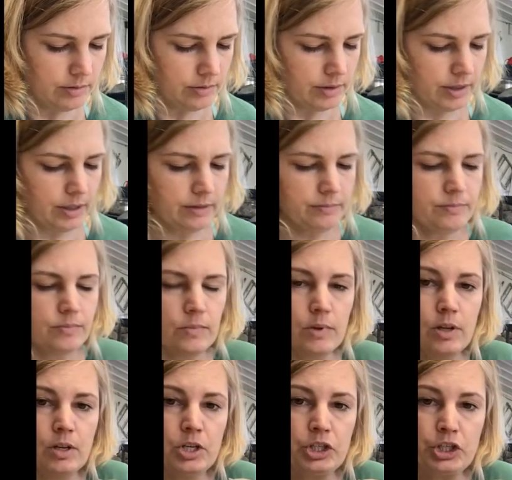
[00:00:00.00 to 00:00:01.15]
Okay,
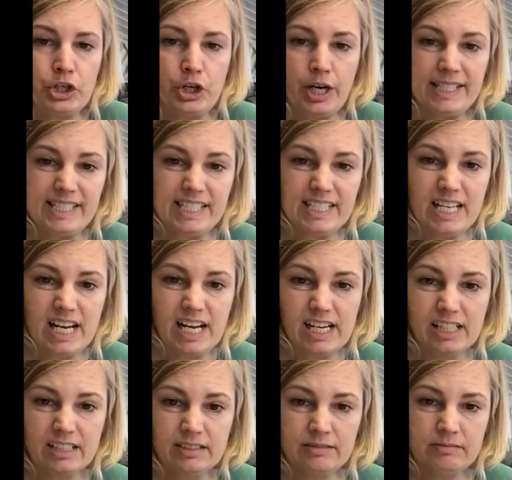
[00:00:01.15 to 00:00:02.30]
crazy
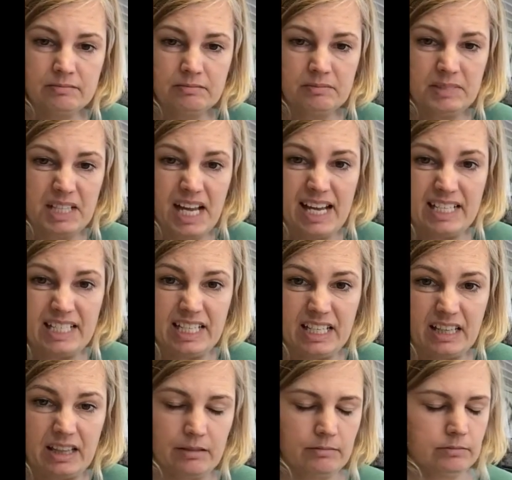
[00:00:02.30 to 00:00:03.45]
tongue and
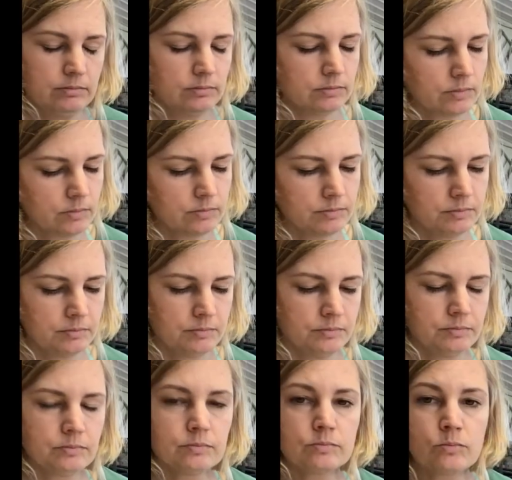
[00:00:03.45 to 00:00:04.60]
teeth.
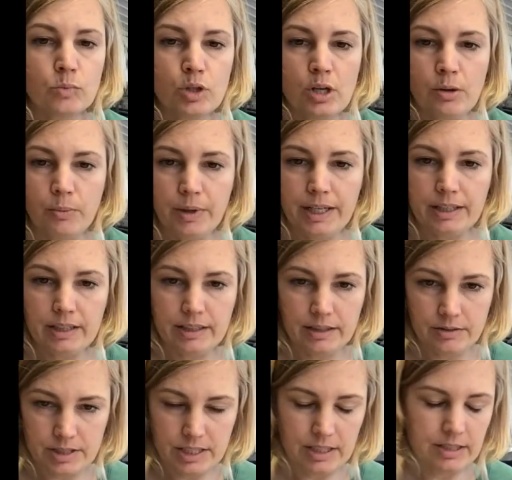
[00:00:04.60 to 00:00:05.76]
Don't worry, let
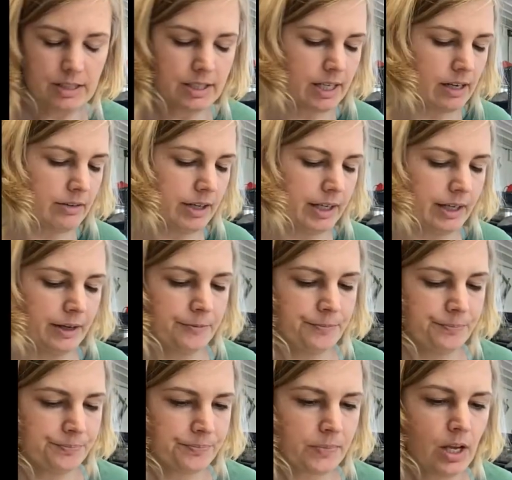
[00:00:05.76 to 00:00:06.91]
those teeth stick out right now.
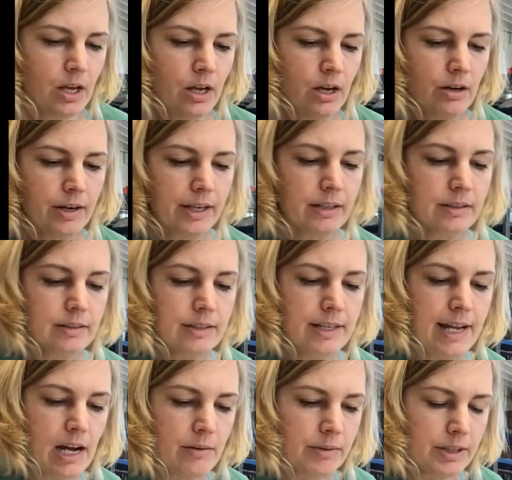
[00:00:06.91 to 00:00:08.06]
Okay,
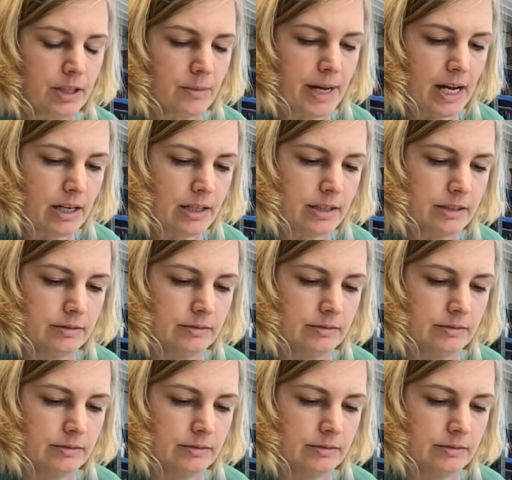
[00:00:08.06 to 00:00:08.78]
now I'm gonna go back